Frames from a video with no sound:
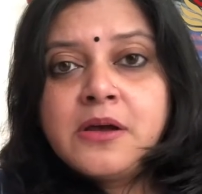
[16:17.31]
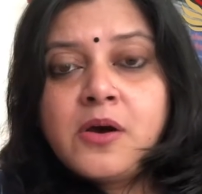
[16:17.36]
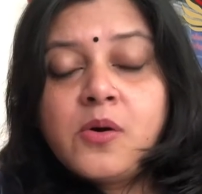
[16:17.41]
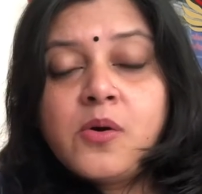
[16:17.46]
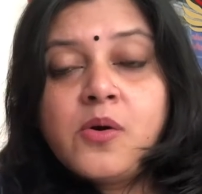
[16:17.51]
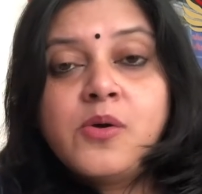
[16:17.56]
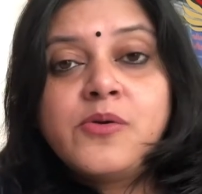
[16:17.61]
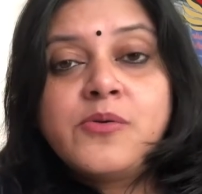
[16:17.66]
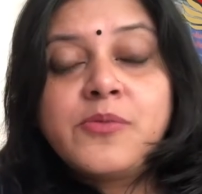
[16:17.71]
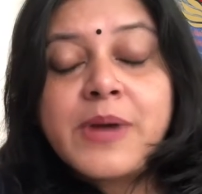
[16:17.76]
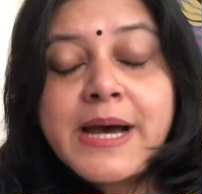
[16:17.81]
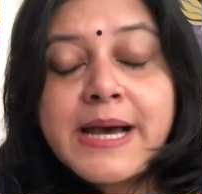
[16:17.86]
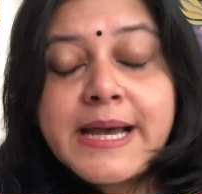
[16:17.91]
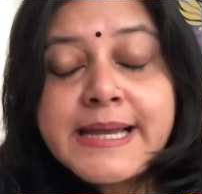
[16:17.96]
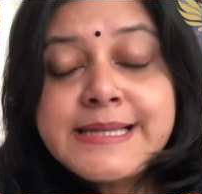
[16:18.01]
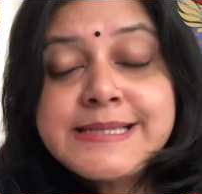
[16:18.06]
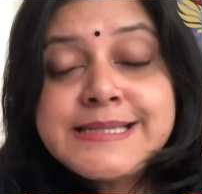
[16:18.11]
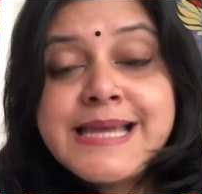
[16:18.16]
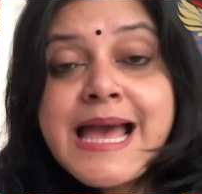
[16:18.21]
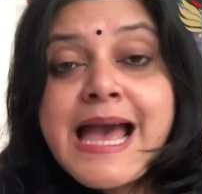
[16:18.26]
All
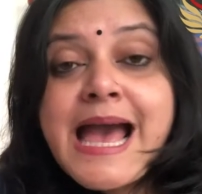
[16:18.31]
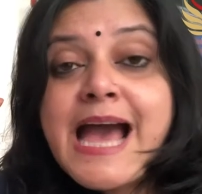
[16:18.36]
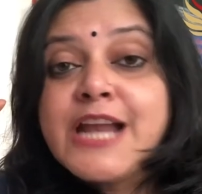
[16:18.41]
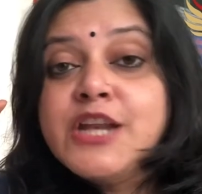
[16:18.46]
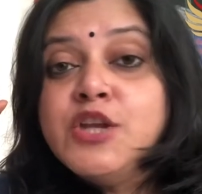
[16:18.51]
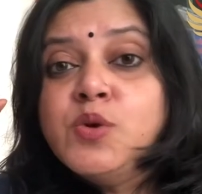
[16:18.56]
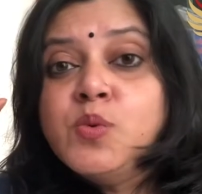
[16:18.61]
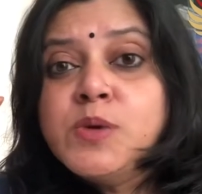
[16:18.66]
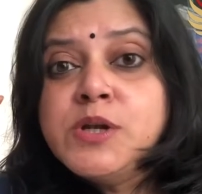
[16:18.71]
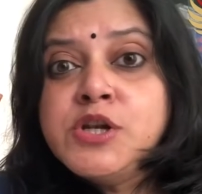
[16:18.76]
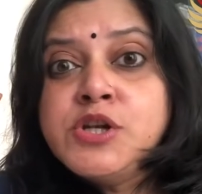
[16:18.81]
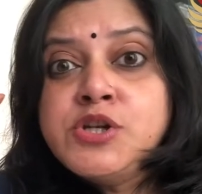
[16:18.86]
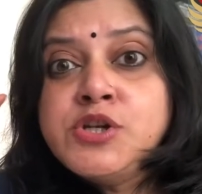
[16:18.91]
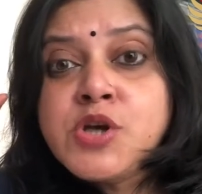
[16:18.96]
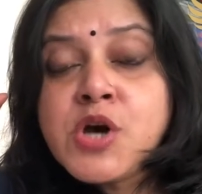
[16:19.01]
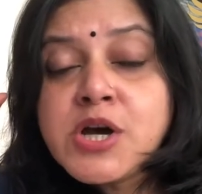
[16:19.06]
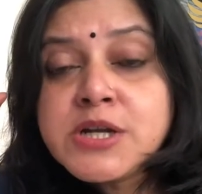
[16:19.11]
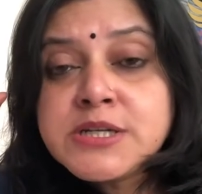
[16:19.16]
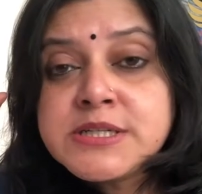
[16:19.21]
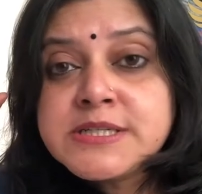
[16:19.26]
right. And you will
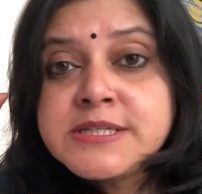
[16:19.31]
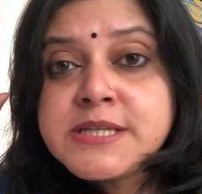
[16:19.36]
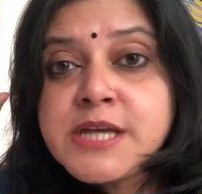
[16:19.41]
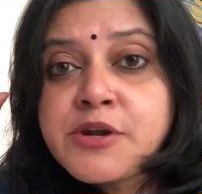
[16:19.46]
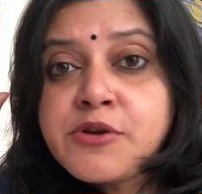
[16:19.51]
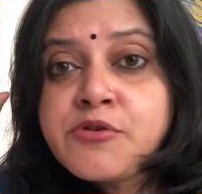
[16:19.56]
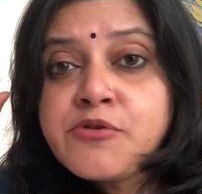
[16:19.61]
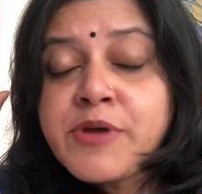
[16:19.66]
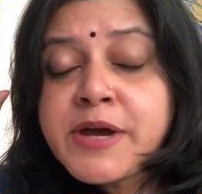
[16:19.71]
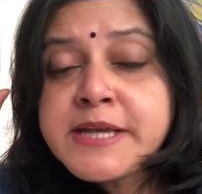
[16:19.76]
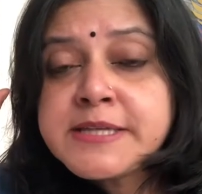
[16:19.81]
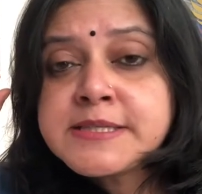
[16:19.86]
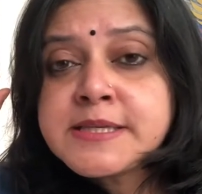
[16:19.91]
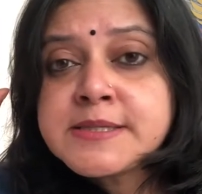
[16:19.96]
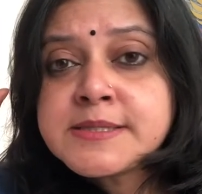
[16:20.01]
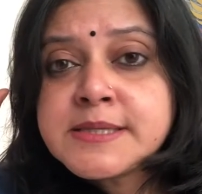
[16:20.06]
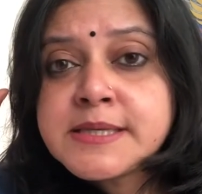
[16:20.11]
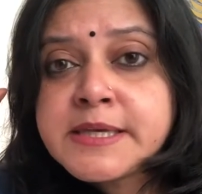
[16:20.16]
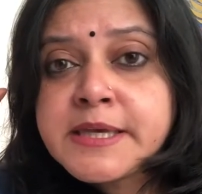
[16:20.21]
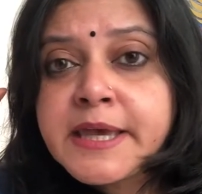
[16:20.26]
not terrorize
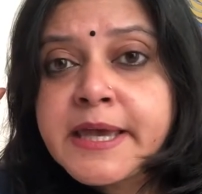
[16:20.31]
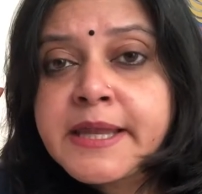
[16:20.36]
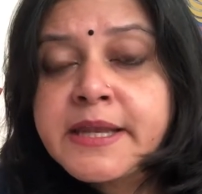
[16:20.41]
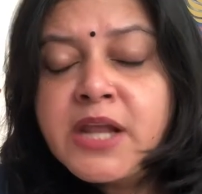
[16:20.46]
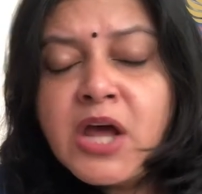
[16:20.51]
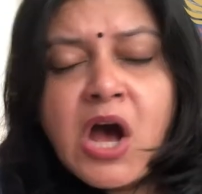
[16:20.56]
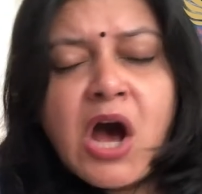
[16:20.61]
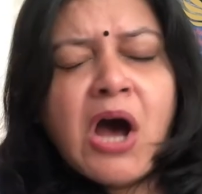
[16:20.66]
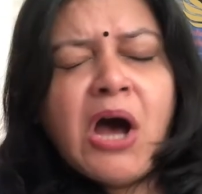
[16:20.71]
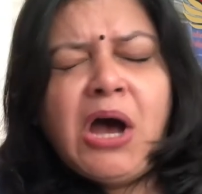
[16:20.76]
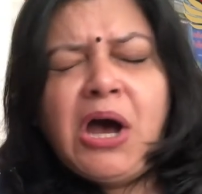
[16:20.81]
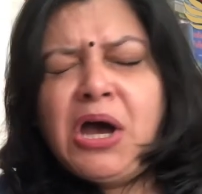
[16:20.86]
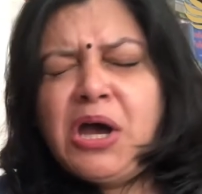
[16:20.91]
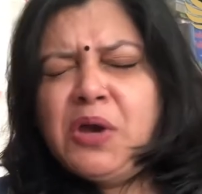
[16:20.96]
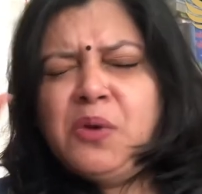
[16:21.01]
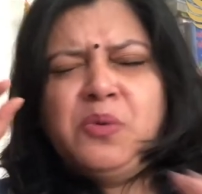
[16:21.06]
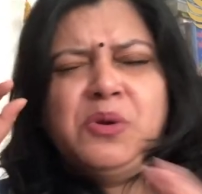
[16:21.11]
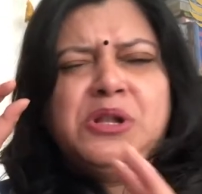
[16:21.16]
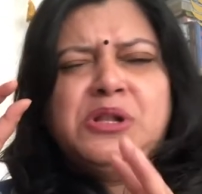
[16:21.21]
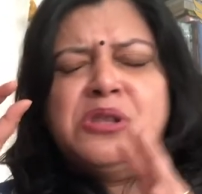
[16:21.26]
us again.
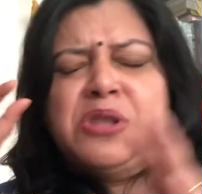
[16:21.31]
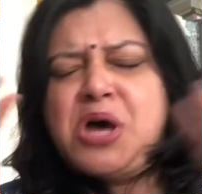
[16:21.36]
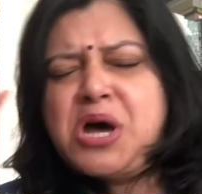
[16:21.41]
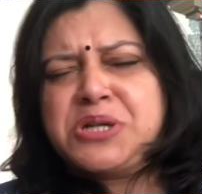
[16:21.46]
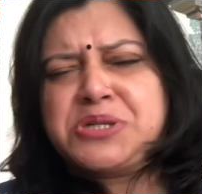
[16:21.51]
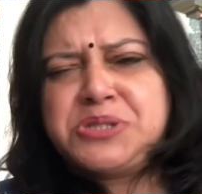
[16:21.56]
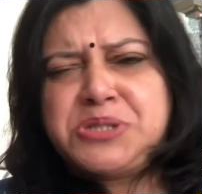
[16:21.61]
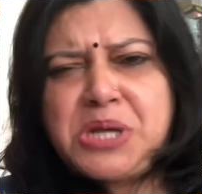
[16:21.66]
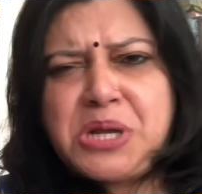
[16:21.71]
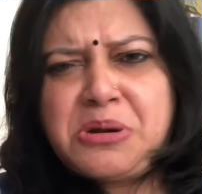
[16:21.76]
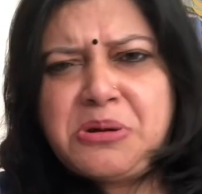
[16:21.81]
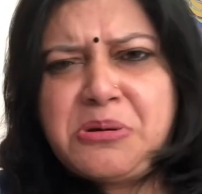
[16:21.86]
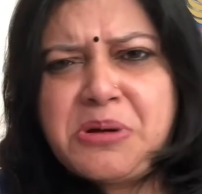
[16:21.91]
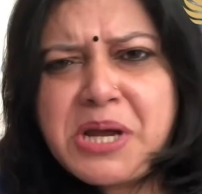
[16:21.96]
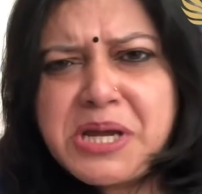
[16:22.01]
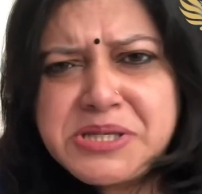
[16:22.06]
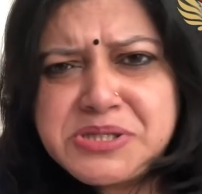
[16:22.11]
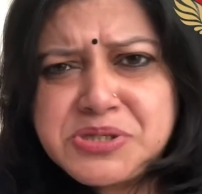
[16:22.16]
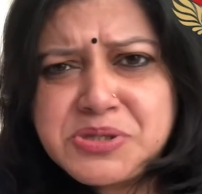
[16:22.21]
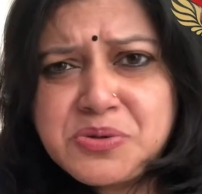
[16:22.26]
I will not
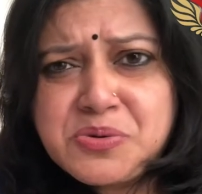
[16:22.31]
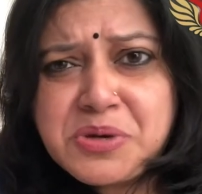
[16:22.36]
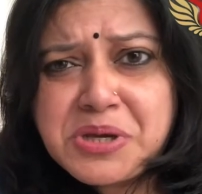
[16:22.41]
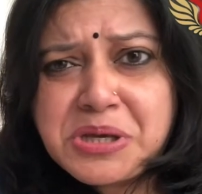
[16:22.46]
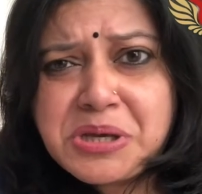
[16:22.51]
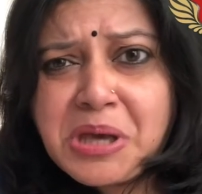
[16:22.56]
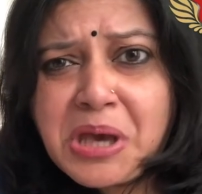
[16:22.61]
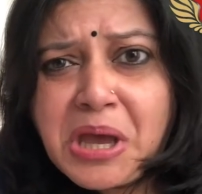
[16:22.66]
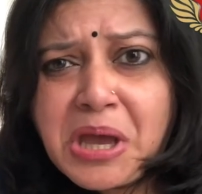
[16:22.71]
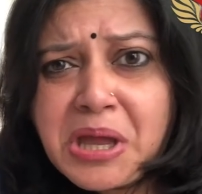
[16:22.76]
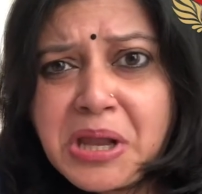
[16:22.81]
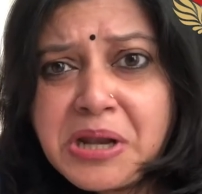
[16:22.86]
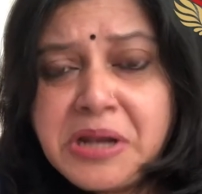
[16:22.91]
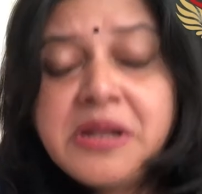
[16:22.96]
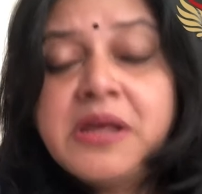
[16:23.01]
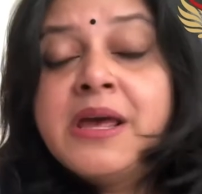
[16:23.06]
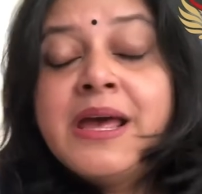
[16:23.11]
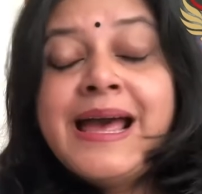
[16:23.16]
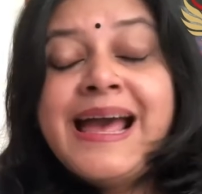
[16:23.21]
terrorize you again.